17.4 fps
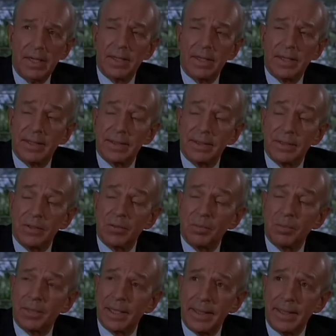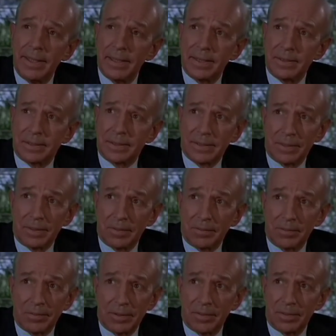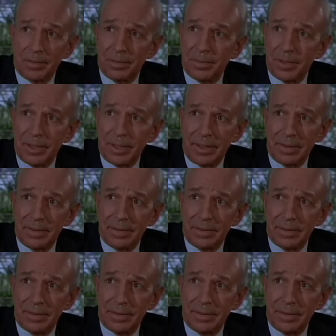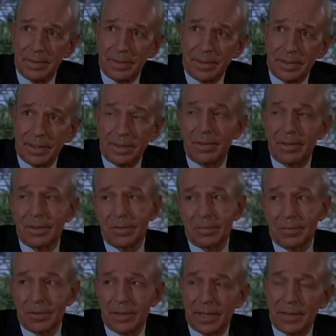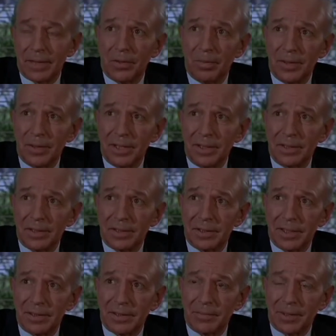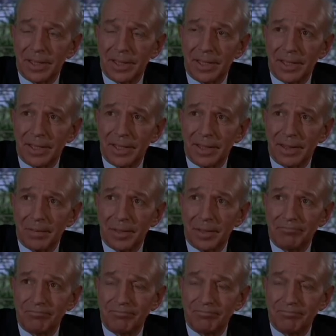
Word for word: Now, don't play innocent with me. I heard what that OB said when I came in.